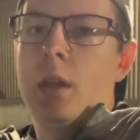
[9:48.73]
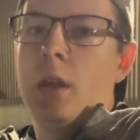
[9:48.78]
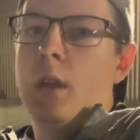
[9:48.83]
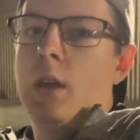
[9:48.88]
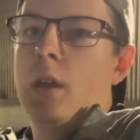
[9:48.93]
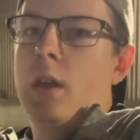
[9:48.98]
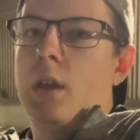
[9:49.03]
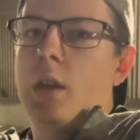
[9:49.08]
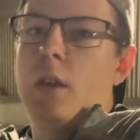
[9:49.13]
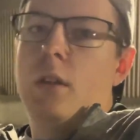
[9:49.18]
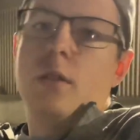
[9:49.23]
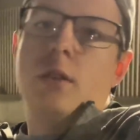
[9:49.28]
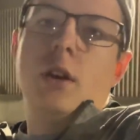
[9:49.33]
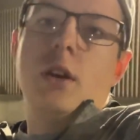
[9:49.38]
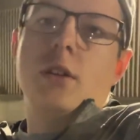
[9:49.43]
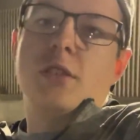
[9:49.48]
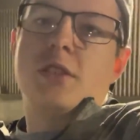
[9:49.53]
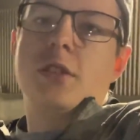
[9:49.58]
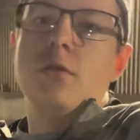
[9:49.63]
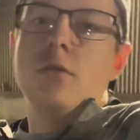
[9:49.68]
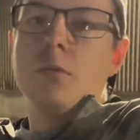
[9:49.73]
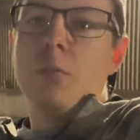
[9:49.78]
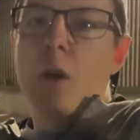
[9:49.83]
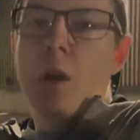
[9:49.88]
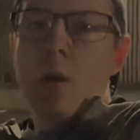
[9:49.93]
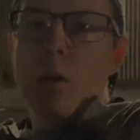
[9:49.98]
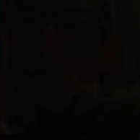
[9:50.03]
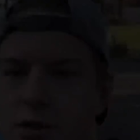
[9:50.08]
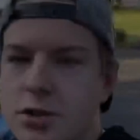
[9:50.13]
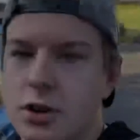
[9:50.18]
And yeah, see you
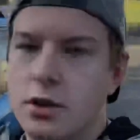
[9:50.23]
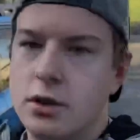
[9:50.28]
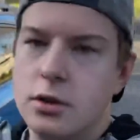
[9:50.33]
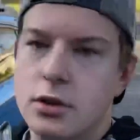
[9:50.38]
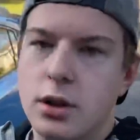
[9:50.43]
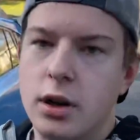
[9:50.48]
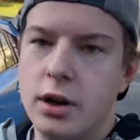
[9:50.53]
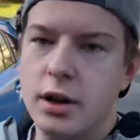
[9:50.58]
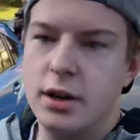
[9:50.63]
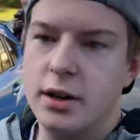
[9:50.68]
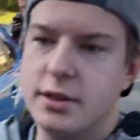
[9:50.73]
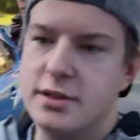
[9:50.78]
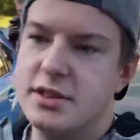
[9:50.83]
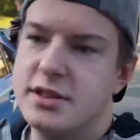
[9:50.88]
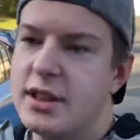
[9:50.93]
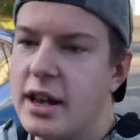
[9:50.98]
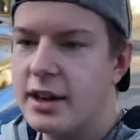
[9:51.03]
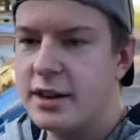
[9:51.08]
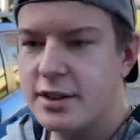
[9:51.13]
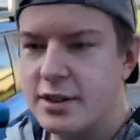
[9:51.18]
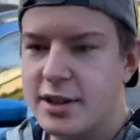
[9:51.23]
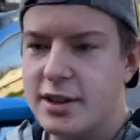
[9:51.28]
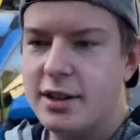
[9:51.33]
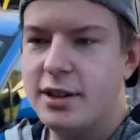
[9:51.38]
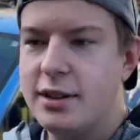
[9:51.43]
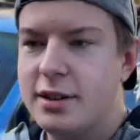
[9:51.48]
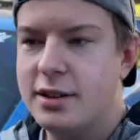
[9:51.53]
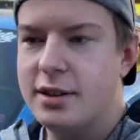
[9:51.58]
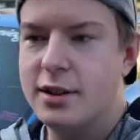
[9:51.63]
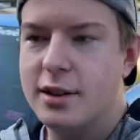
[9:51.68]
tomorrow. So it's
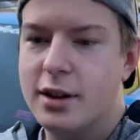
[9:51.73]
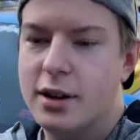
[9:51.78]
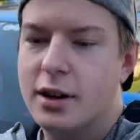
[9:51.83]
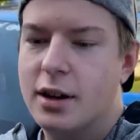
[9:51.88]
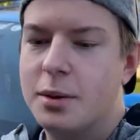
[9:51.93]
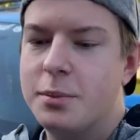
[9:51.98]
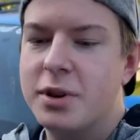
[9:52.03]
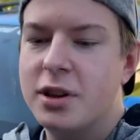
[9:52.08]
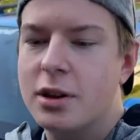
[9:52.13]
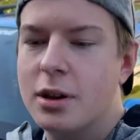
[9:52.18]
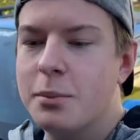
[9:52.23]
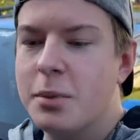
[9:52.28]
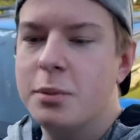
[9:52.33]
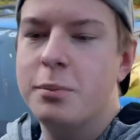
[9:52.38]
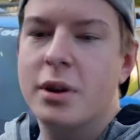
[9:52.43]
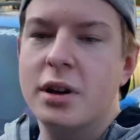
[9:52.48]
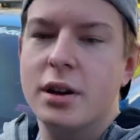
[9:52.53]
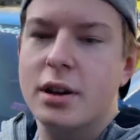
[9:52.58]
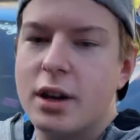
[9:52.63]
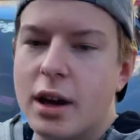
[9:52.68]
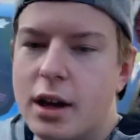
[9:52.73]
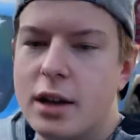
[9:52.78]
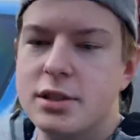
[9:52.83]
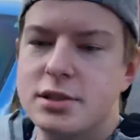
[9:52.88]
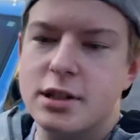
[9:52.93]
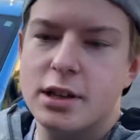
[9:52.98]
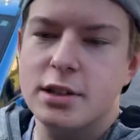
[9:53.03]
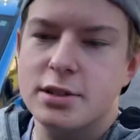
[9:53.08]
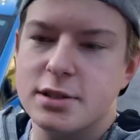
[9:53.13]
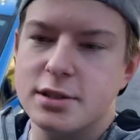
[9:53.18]
Saturday. I'm here at my buddy Kyle's
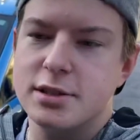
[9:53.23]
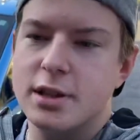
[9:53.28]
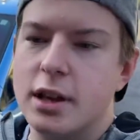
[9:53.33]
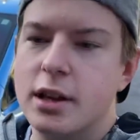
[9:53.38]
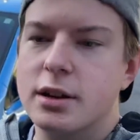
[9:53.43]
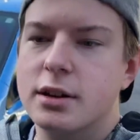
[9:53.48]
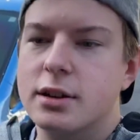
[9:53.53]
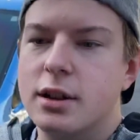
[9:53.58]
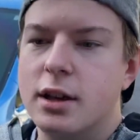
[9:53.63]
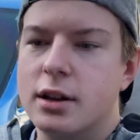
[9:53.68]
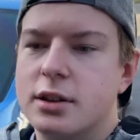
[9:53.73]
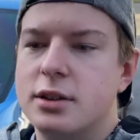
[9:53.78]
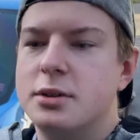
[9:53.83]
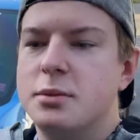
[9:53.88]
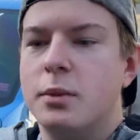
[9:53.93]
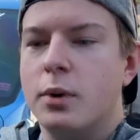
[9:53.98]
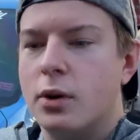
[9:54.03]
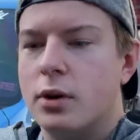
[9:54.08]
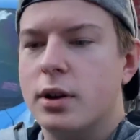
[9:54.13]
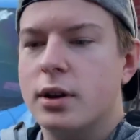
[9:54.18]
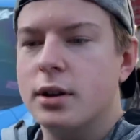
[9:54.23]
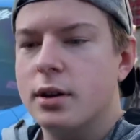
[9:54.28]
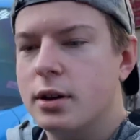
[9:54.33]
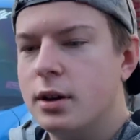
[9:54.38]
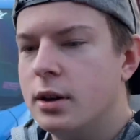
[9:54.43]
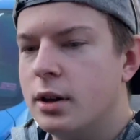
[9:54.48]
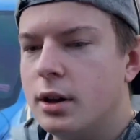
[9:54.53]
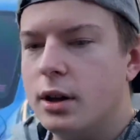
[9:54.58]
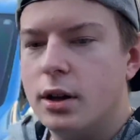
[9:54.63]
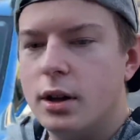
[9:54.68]
house. It's 8 o'clock in the morning.
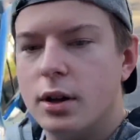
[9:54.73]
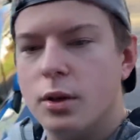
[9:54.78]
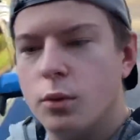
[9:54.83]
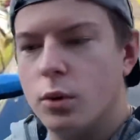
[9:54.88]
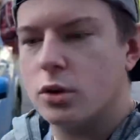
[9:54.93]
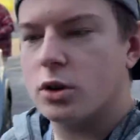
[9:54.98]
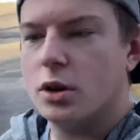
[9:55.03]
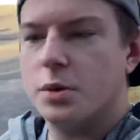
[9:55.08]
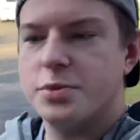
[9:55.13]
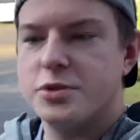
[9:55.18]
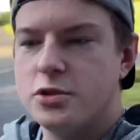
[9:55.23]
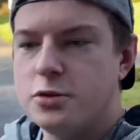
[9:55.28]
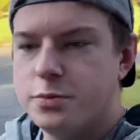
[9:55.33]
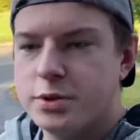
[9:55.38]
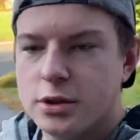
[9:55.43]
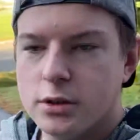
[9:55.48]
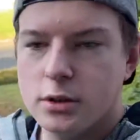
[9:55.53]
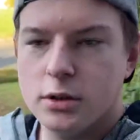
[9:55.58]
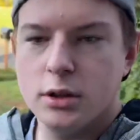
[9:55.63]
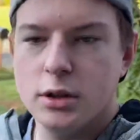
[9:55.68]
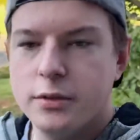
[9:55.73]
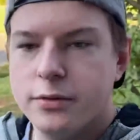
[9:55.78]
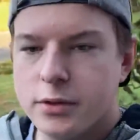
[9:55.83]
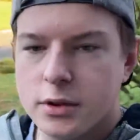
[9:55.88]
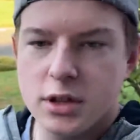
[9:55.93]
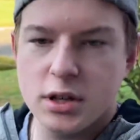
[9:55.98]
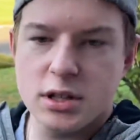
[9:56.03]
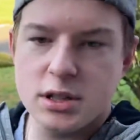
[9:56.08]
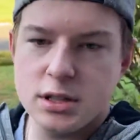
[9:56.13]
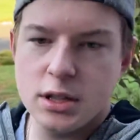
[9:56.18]
Woke up super early for
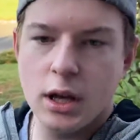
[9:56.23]
this.